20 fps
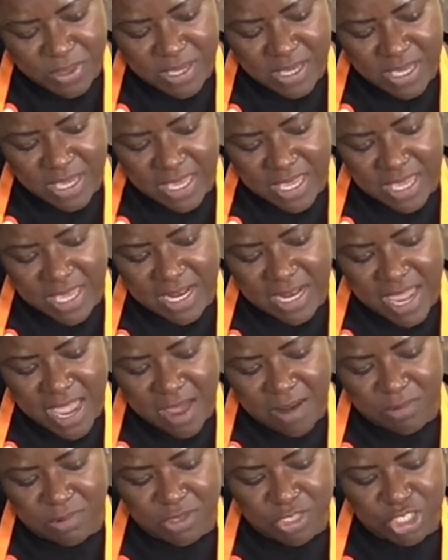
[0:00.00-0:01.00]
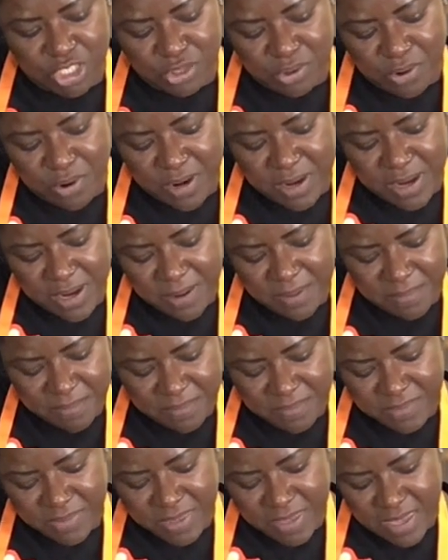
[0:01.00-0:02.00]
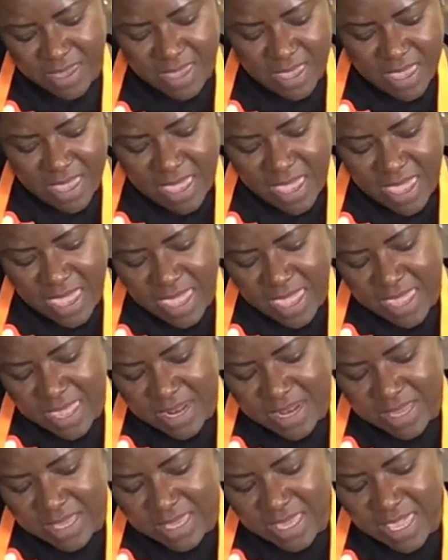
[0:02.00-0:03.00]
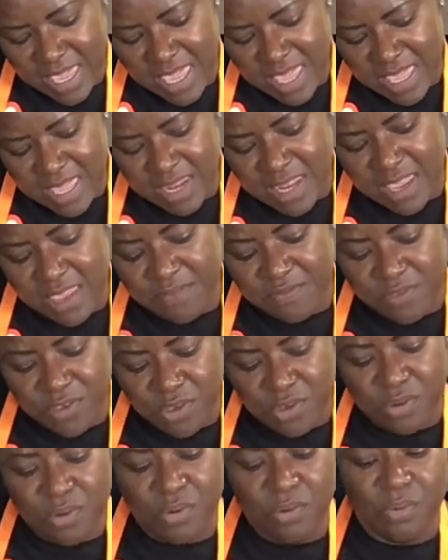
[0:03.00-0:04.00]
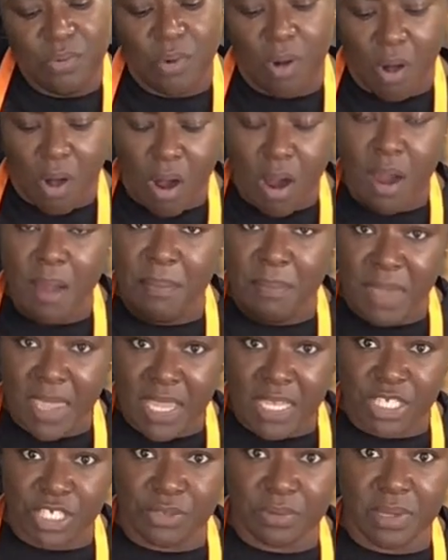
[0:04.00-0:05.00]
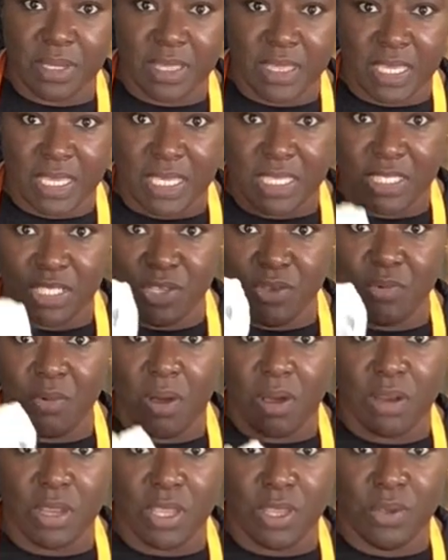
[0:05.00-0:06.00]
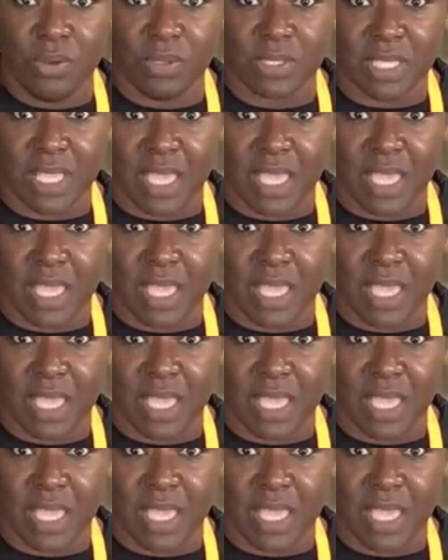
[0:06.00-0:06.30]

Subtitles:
put in our shortening. And again, if you are measuring this, you want to use